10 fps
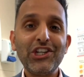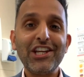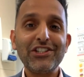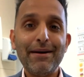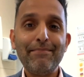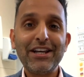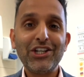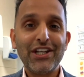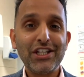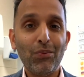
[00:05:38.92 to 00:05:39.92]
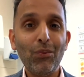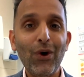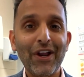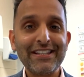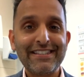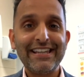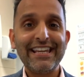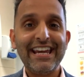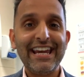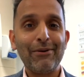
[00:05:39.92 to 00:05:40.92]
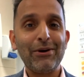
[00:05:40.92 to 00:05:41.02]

change their bed sheets once a year,